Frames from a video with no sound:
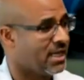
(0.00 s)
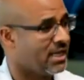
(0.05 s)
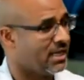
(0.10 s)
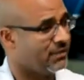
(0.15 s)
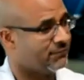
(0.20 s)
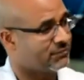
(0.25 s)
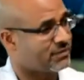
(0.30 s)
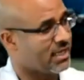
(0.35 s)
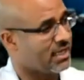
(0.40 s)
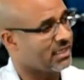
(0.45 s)

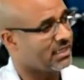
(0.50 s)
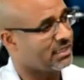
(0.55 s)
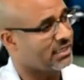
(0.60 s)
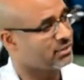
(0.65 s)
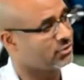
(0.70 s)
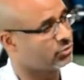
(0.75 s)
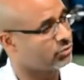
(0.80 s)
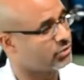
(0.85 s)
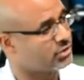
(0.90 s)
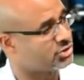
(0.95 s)
If that
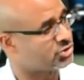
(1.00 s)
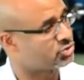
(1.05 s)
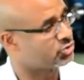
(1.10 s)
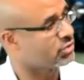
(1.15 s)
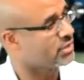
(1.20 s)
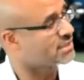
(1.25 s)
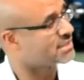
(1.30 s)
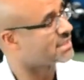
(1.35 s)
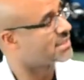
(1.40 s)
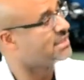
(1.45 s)
increased
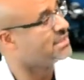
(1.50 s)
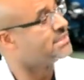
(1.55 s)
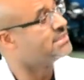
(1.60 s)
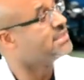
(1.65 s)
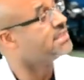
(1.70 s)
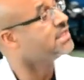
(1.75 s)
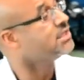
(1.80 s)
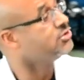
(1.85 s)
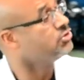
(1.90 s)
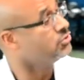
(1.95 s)
stress
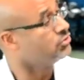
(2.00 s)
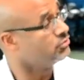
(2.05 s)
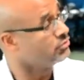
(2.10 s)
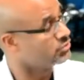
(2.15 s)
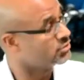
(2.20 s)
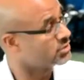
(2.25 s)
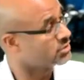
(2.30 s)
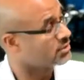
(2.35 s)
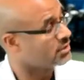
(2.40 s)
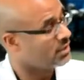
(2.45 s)

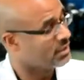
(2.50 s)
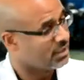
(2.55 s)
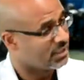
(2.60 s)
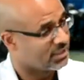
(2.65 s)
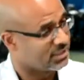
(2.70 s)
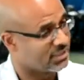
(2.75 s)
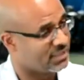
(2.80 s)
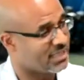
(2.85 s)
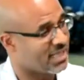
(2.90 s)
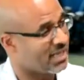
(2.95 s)
continues,
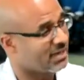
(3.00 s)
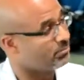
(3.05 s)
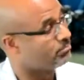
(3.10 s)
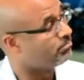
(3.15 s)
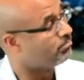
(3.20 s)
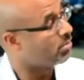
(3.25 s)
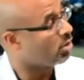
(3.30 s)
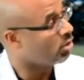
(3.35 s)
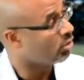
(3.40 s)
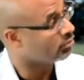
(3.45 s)
then
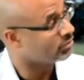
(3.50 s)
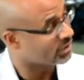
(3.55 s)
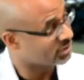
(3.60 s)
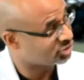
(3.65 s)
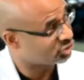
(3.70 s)
that